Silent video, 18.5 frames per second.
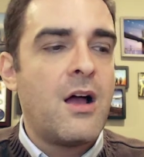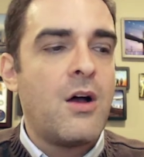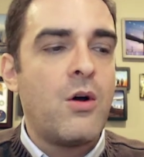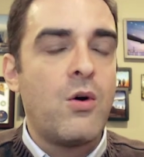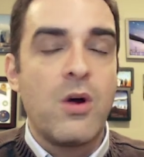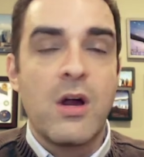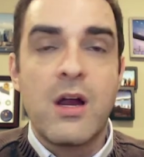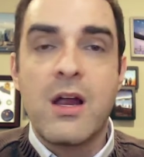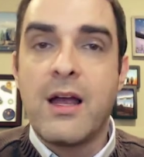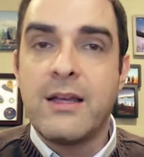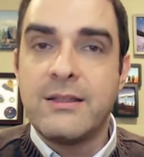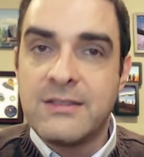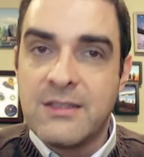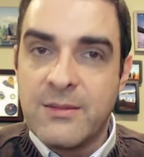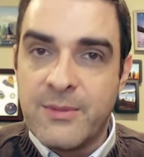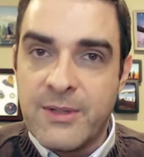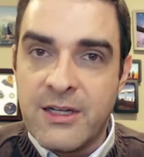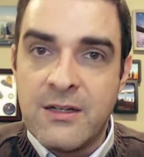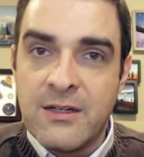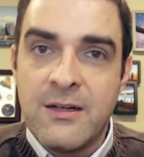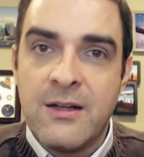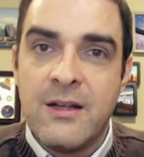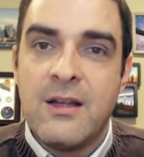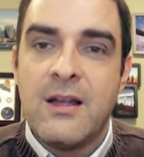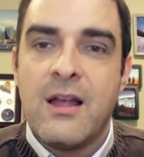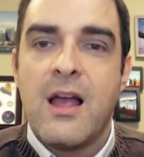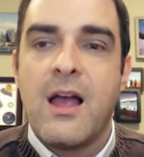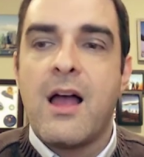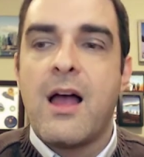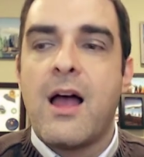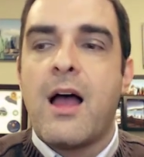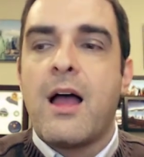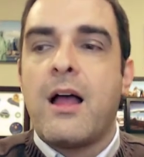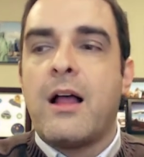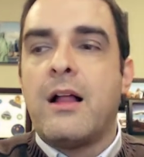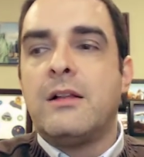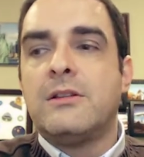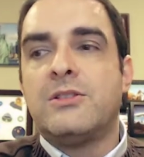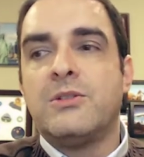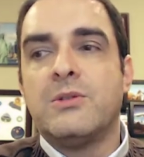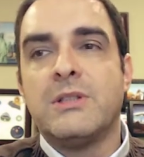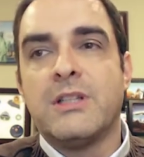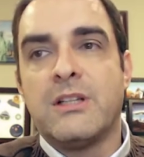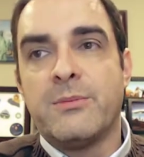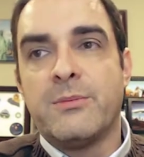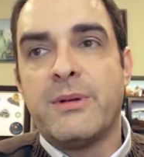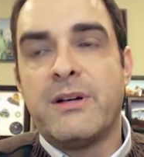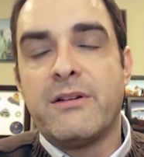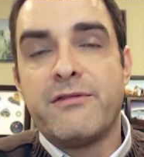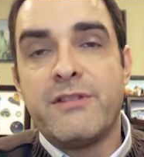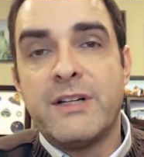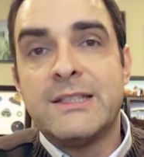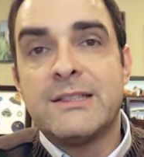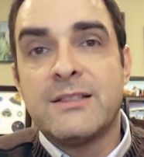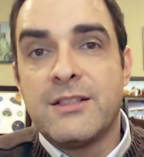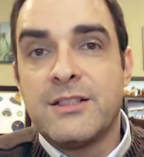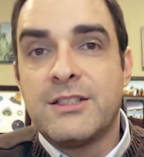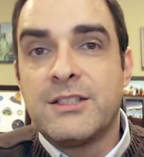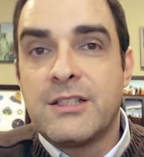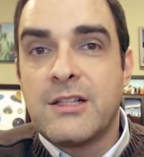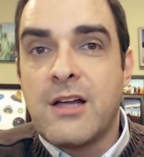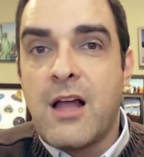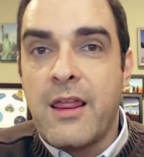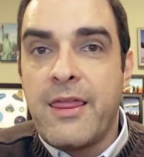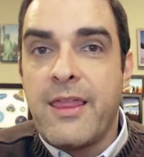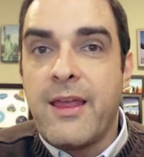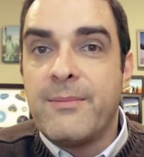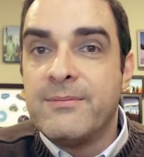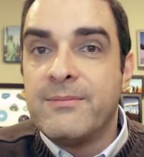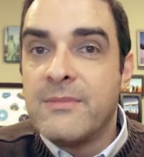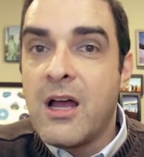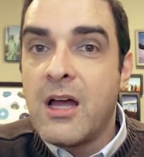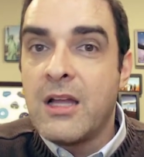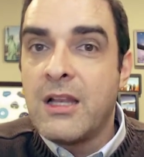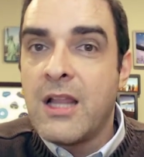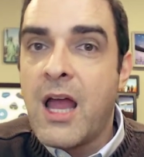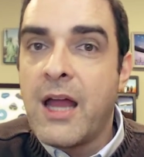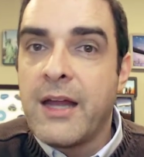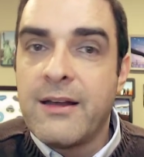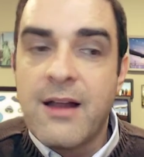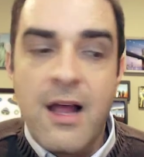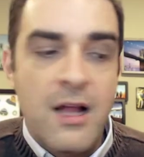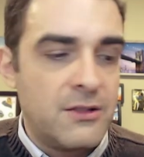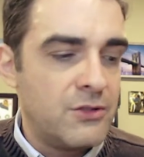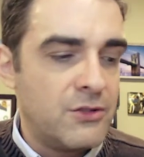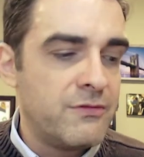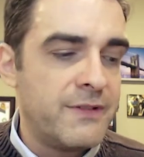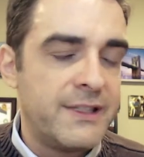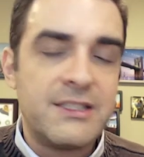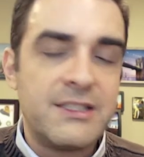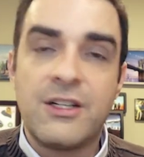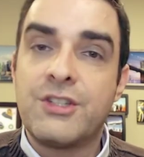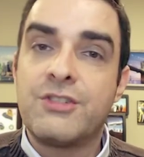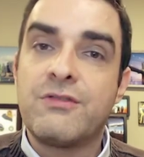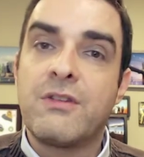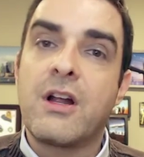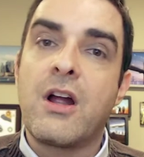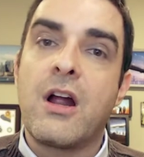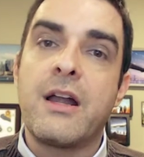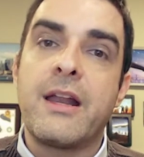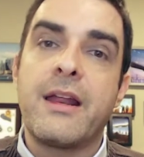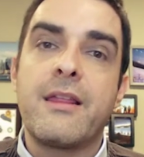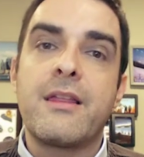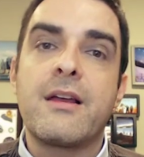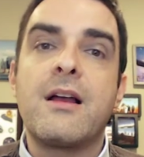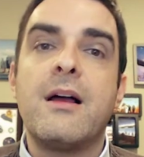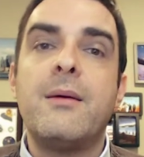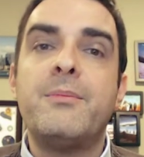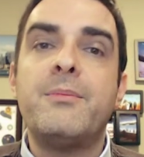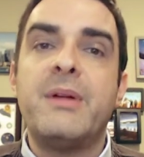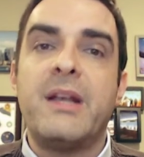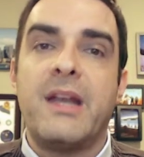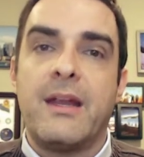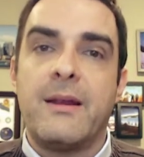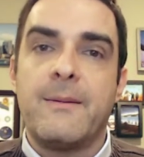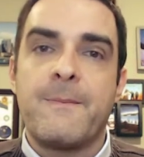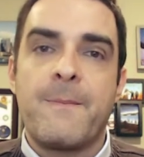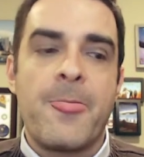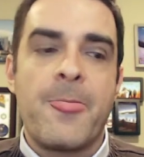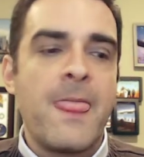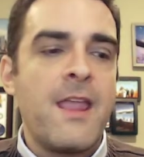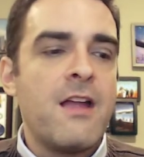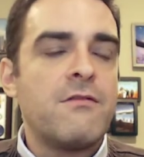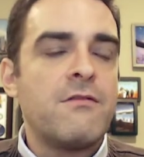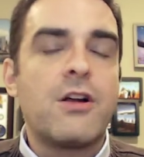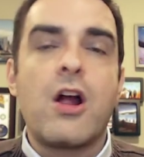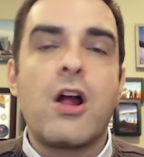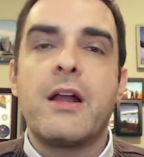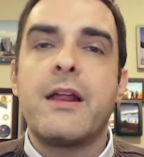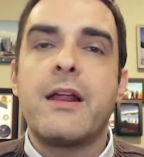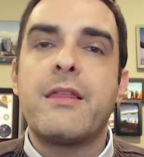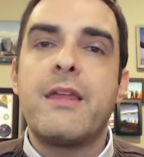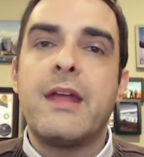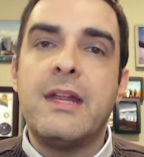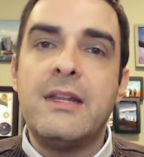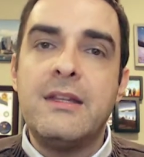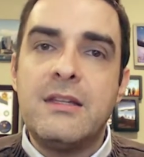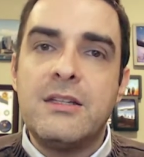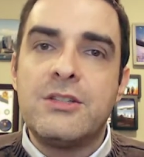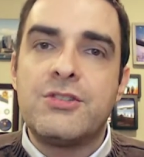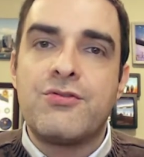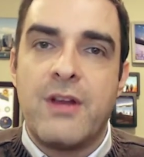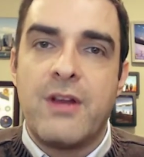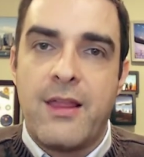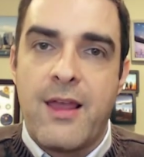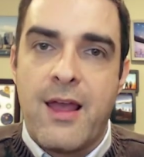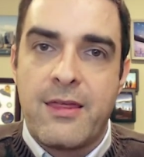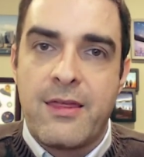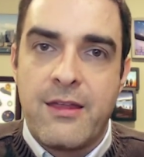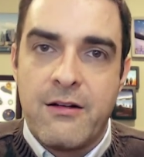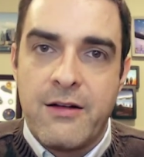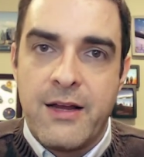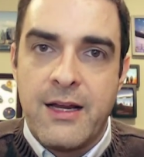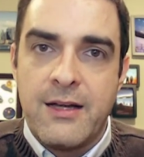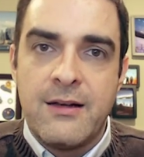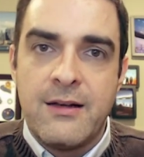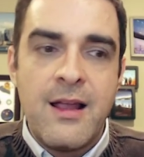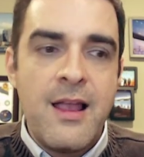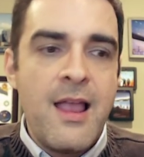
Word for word: or customer, I'll do a little bit of research on them online. I'll do research regarding the company regarding the industry that they're in.